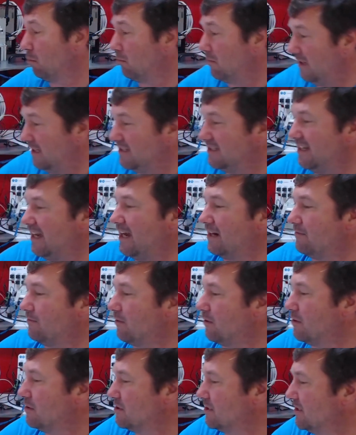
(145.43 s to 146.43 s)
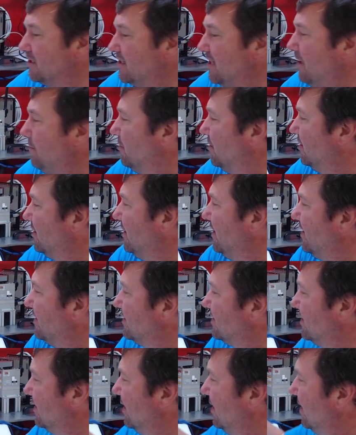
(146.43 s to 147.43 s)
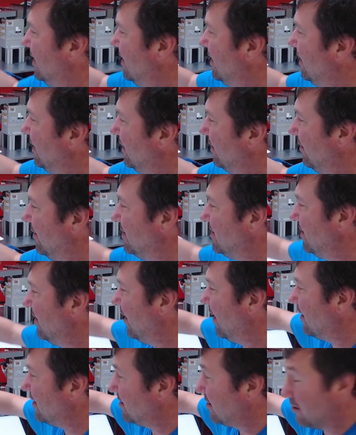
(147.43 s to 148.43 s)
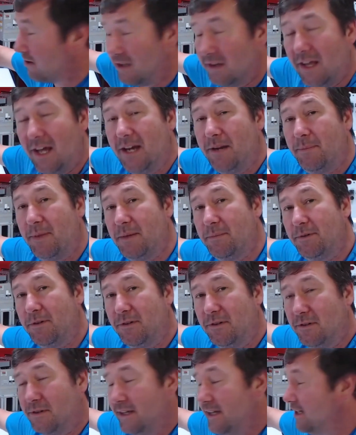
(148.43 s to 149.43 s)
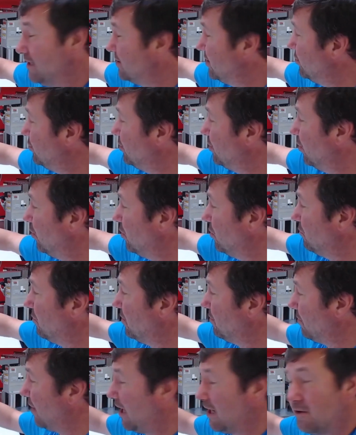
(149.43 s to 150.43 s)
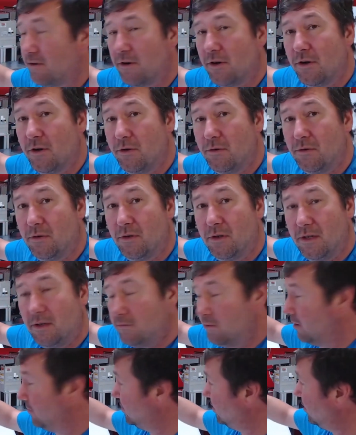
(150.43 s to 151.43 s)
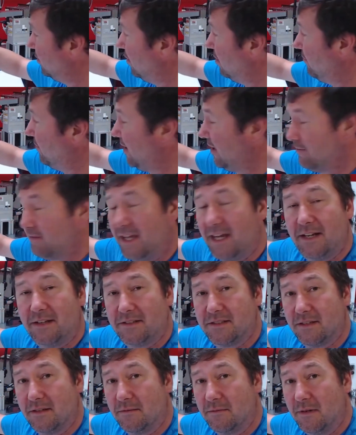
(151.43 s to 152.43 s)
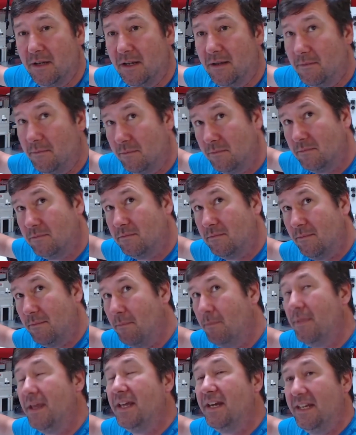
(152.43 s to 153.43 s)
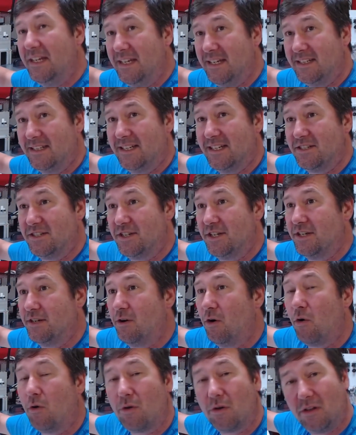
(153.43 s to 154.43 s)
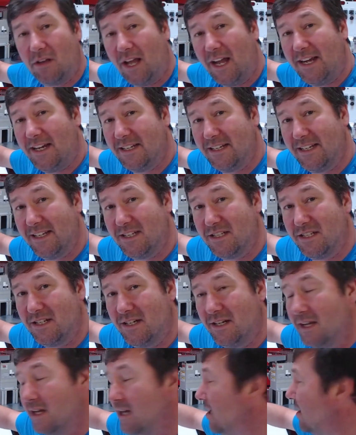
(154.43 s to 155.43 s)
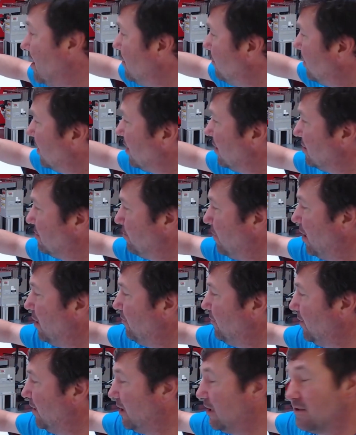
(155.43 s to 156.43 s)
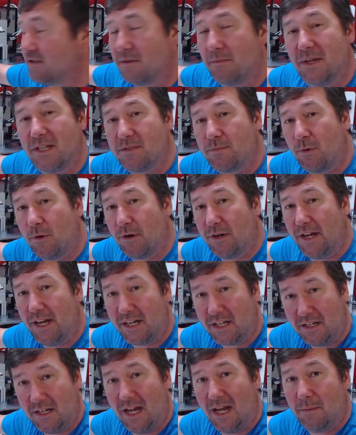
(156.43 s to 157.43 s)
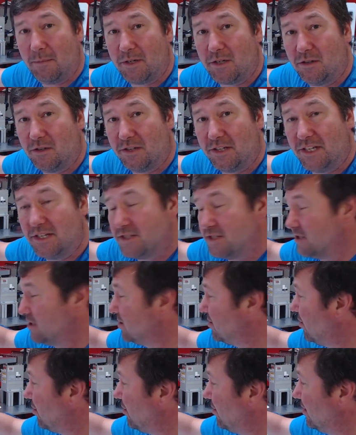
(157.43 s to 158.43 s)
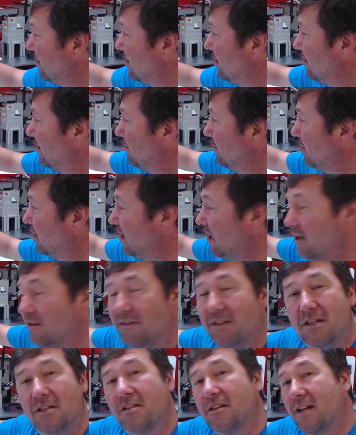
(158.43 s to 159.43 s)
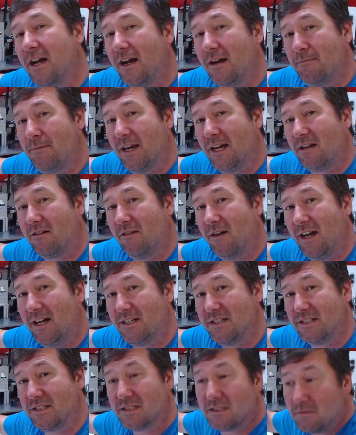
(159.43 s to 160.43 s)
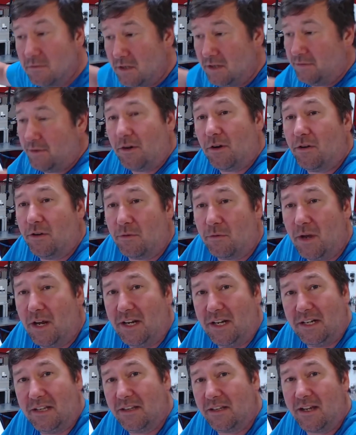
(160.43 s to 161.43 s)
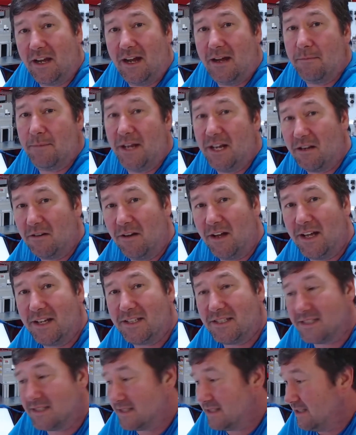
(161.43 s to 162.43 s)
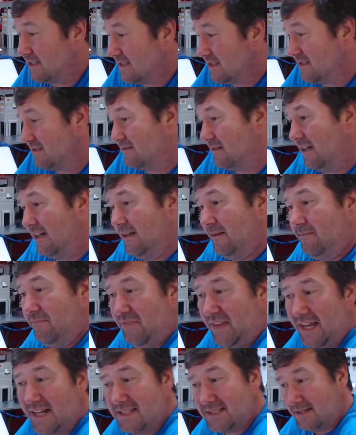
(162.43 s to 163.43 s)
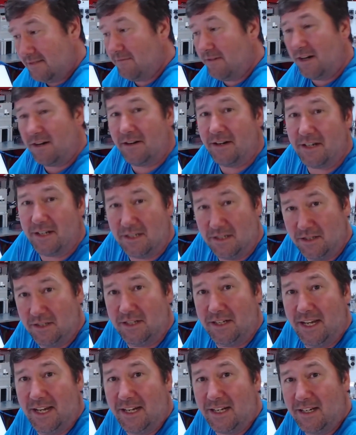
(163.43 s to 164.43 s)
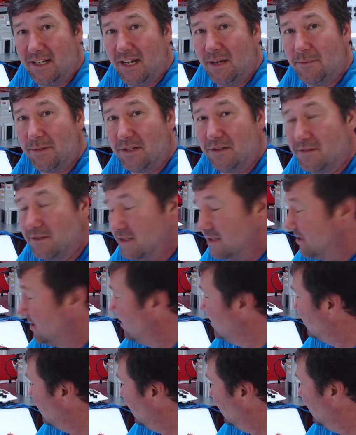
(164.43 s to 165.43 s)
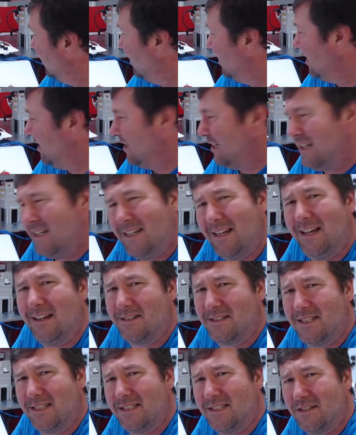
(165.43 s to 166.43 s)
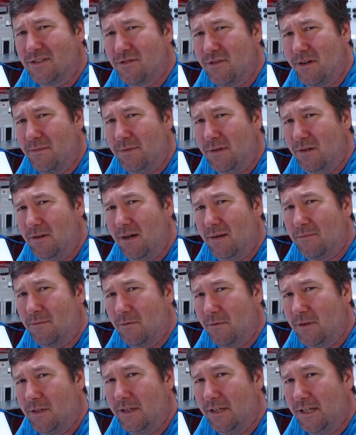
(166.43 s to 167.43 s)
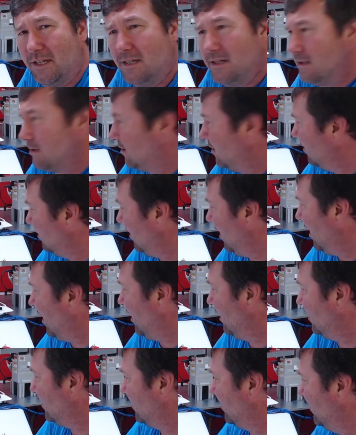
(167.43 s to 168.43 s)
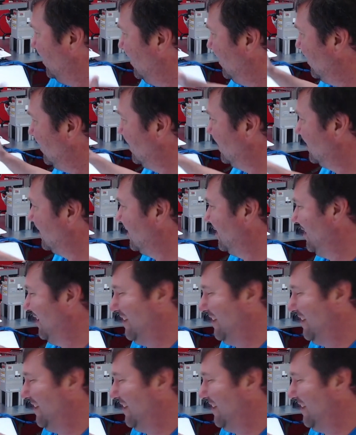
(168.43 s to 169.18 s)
exact version. Same with this. You know, I, I talk a lot of people into going with micro, with Studio 5000 Mini Edition or Lite Edition because both of those are much more economical to get you started, but they only do the compact Logix. Well, if you're only running in the compact Logix, then that's a very good economical decision. Now, just to trip you up really a lot is